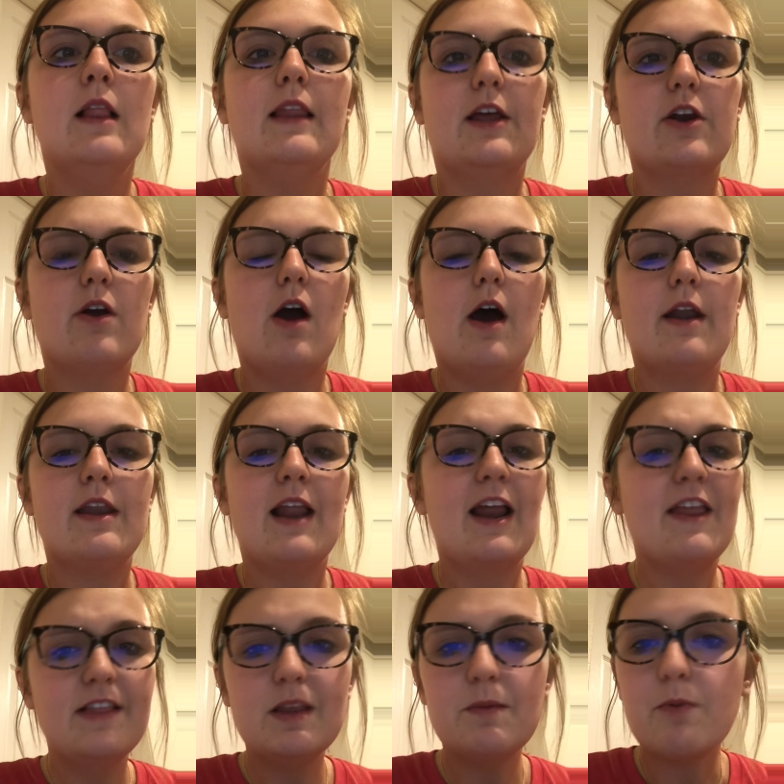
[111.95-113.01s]
later on. I
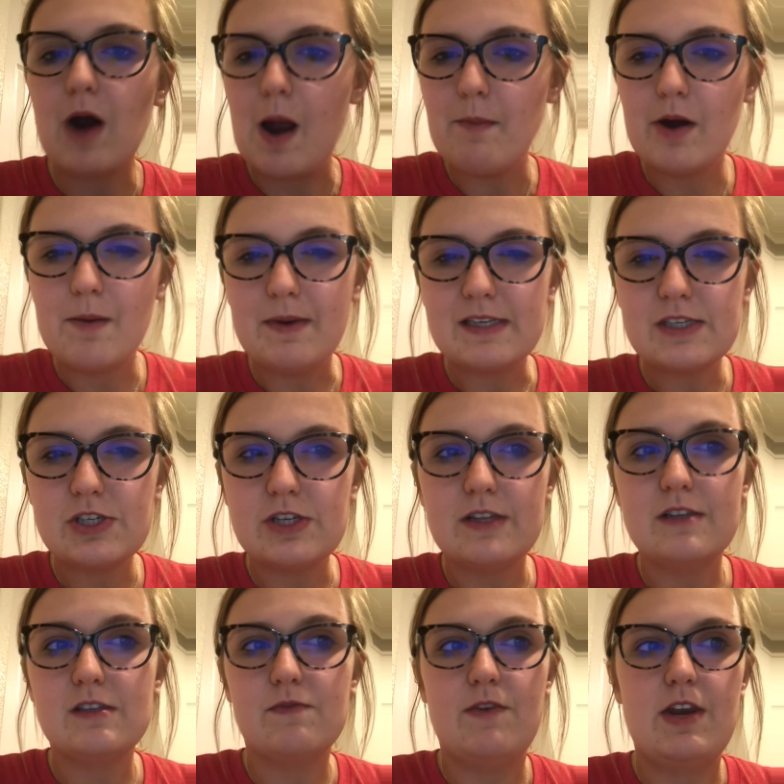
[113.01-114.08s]
think the primary message of
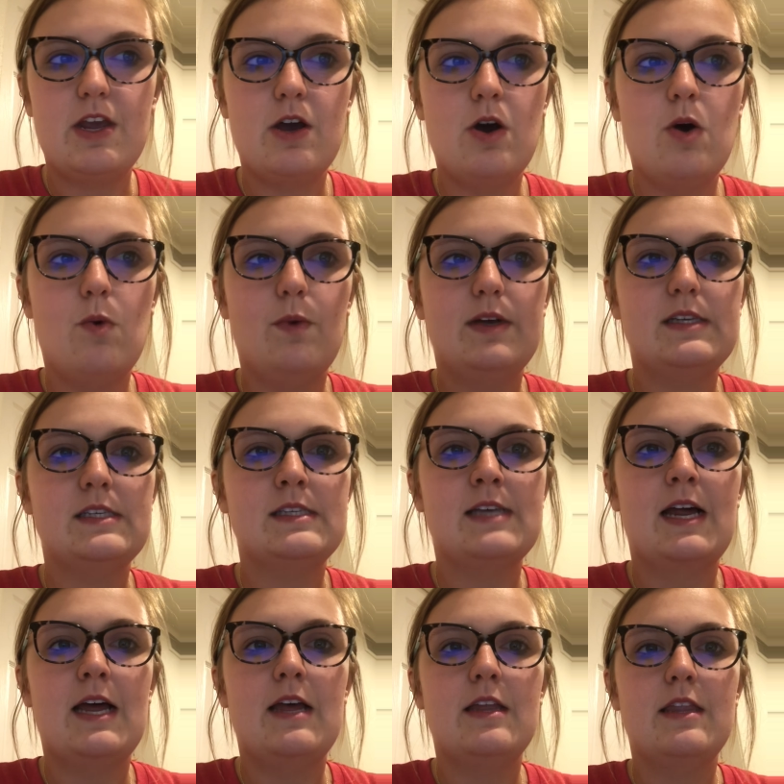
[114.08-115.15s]
this video was
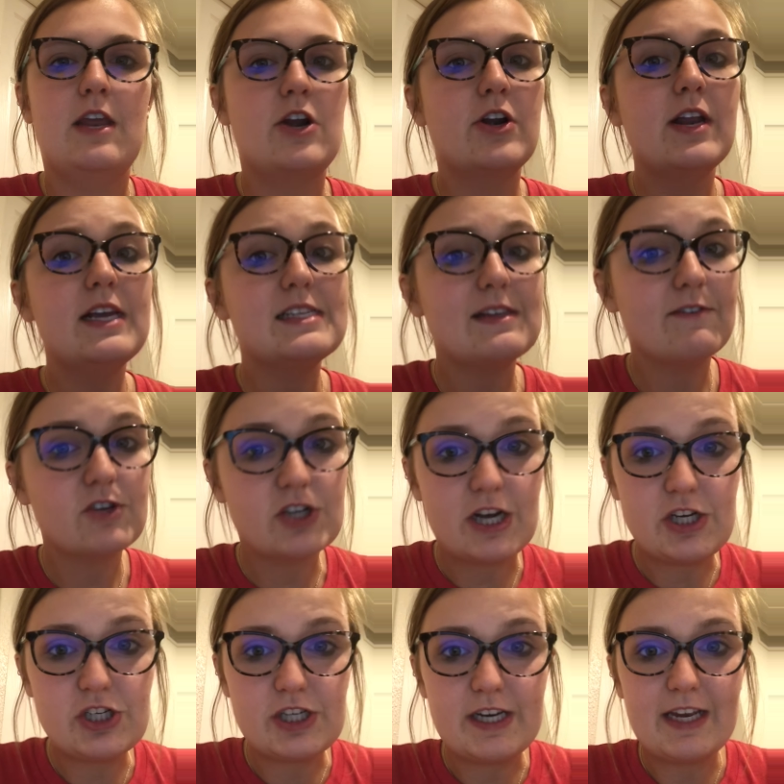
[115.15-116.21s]
that the internet is ever
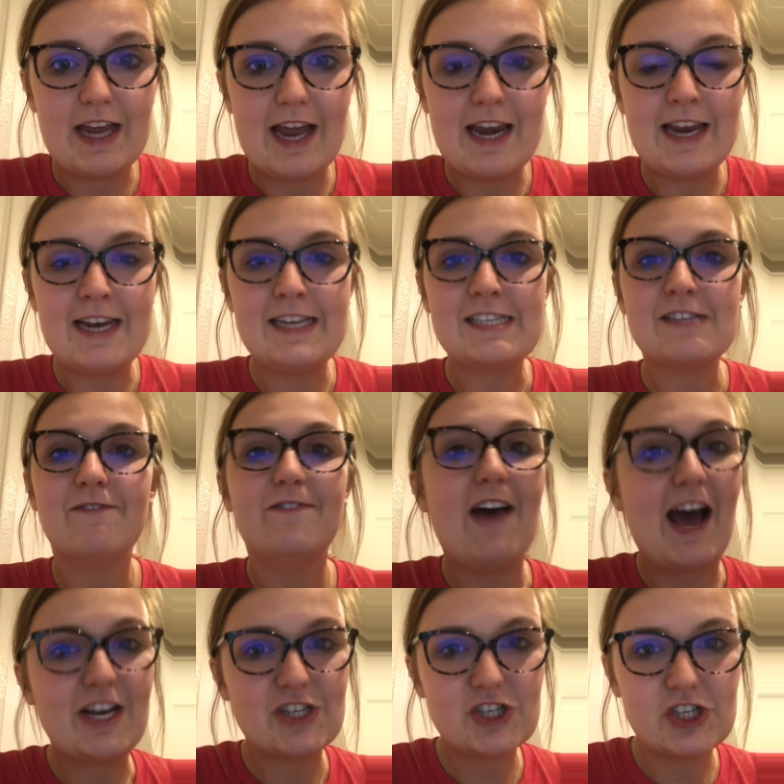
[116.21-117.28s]
changing, and it is
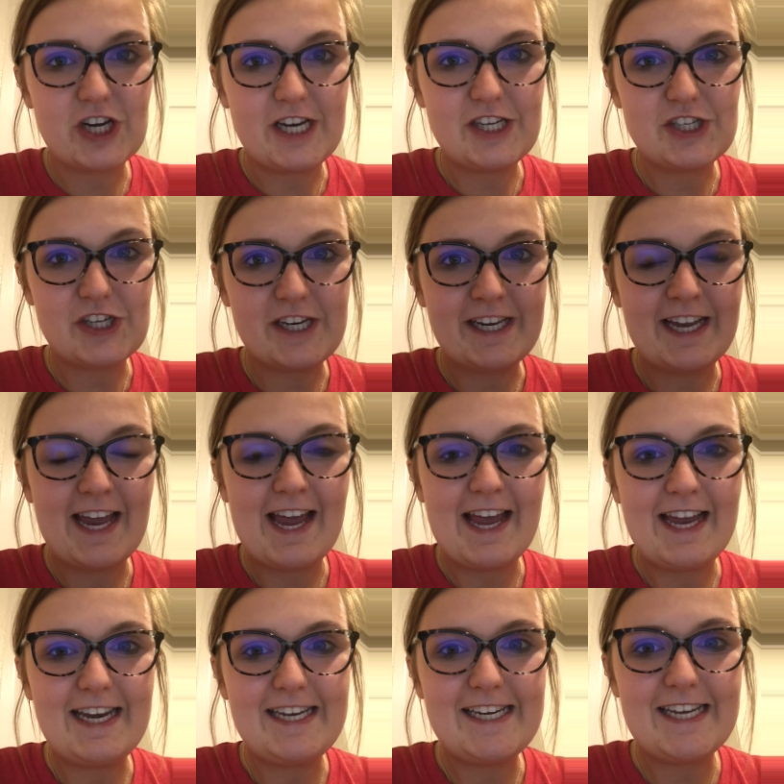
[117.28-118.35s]
fast changing,
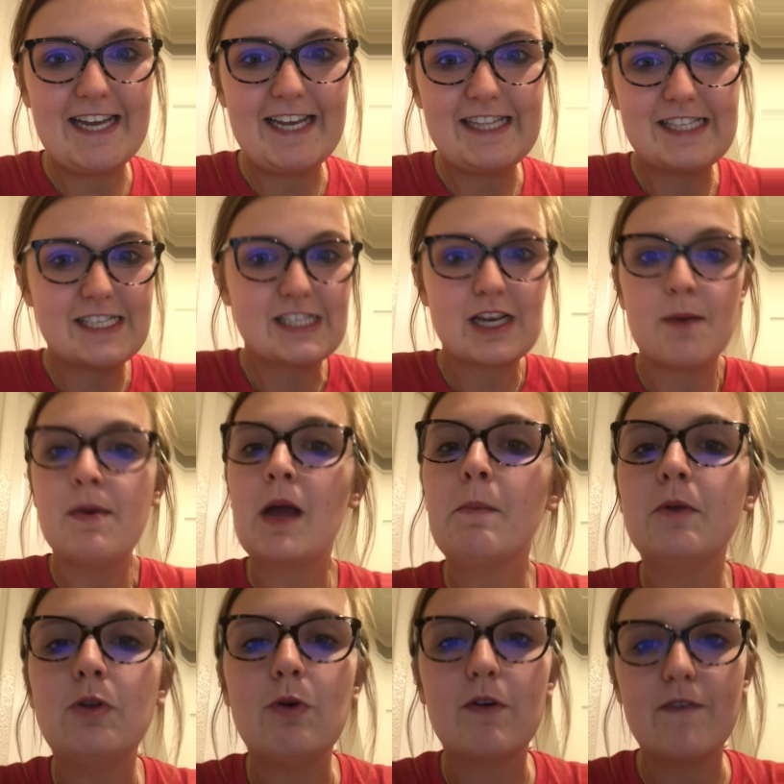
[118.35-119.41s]
and it's just coming up
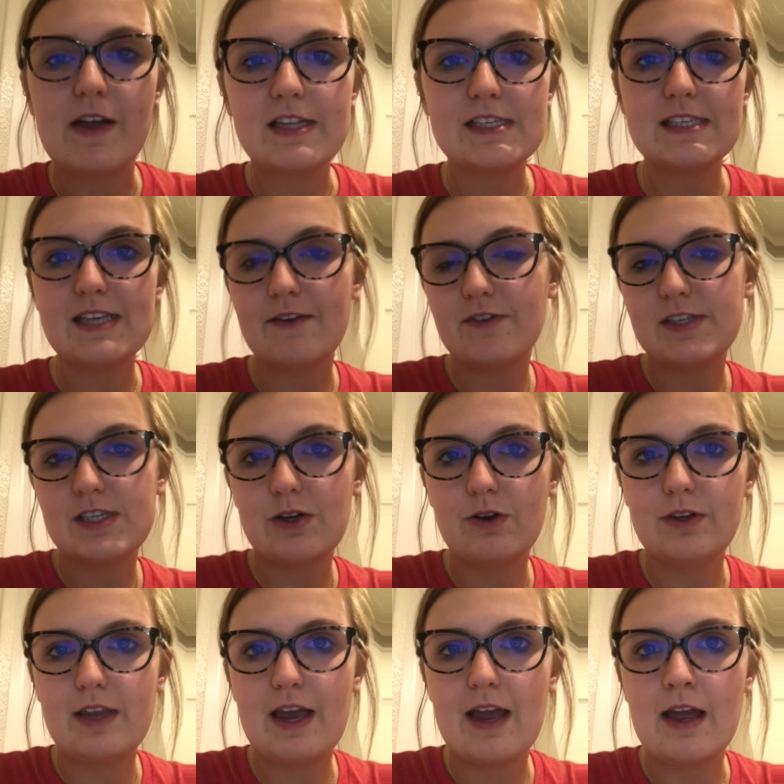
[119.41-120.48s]
with new advances every
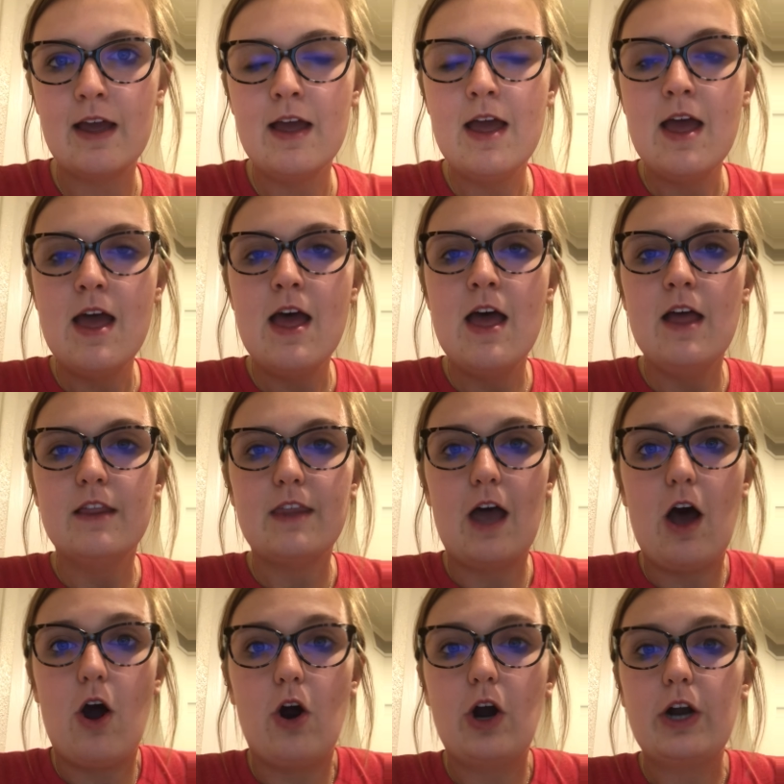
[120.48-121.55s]
single day
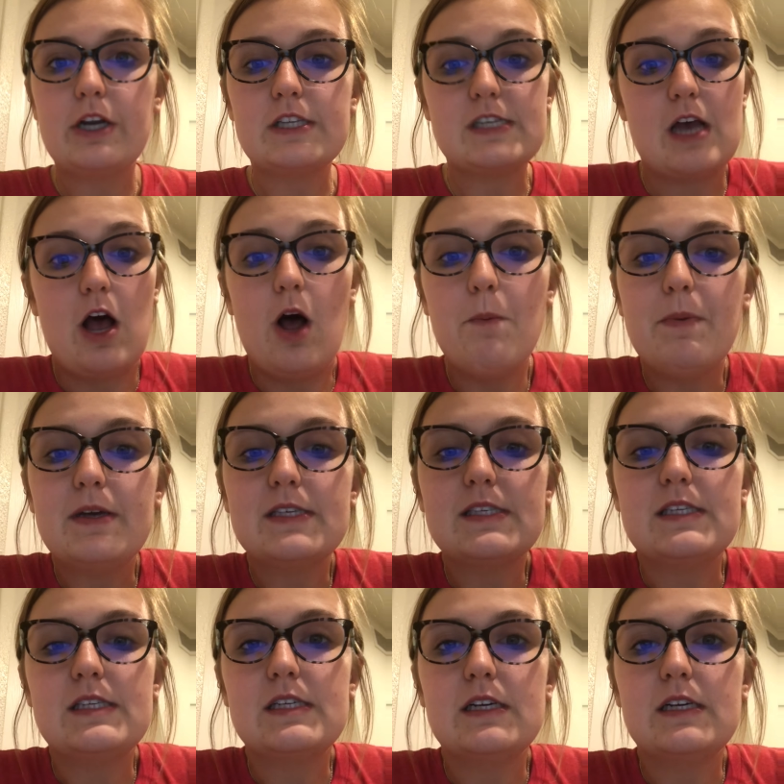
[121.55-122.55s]
that are to help us and